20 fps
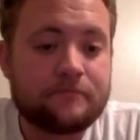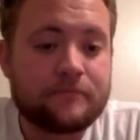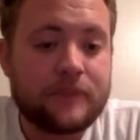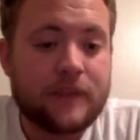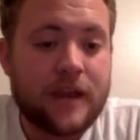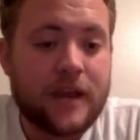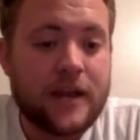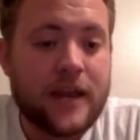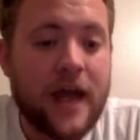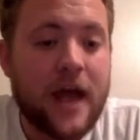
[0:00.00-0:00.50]

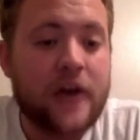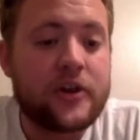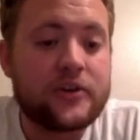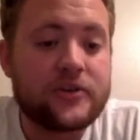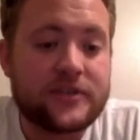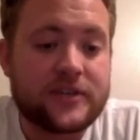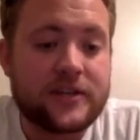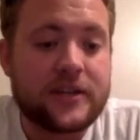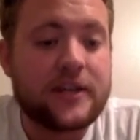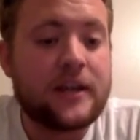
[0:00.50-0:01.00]
and now you
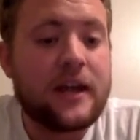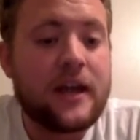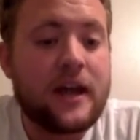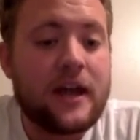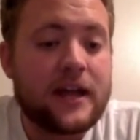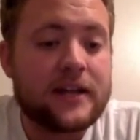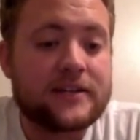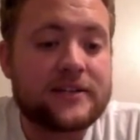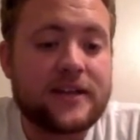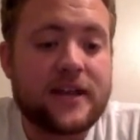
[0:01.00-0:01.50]
see
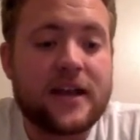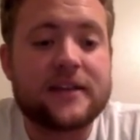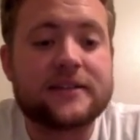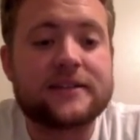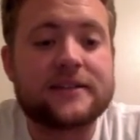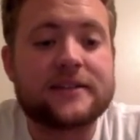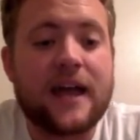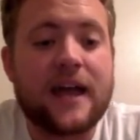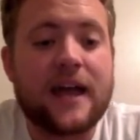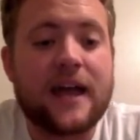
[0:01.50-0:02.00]
it says
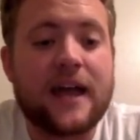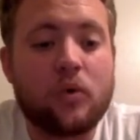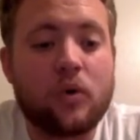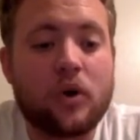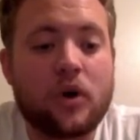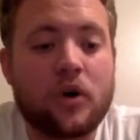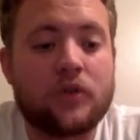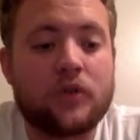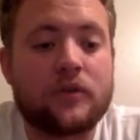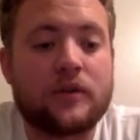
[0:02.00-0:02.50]
hello
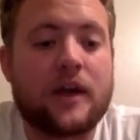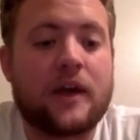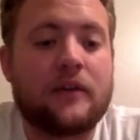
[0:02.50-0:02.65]
world